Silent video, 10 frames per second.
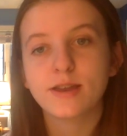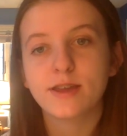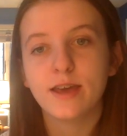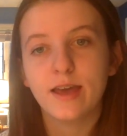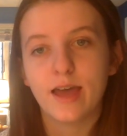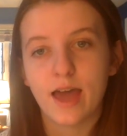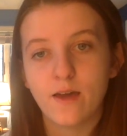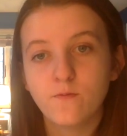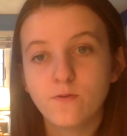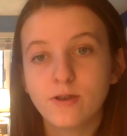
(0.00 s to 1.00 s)
tweet
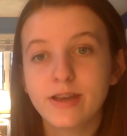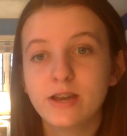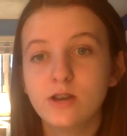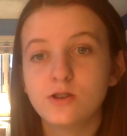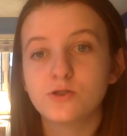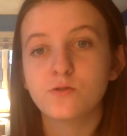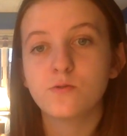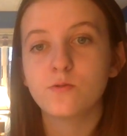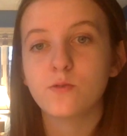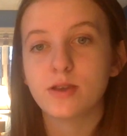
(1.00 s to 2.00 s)
every
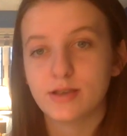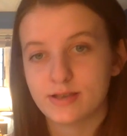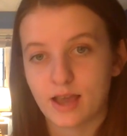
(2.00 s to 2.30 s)
2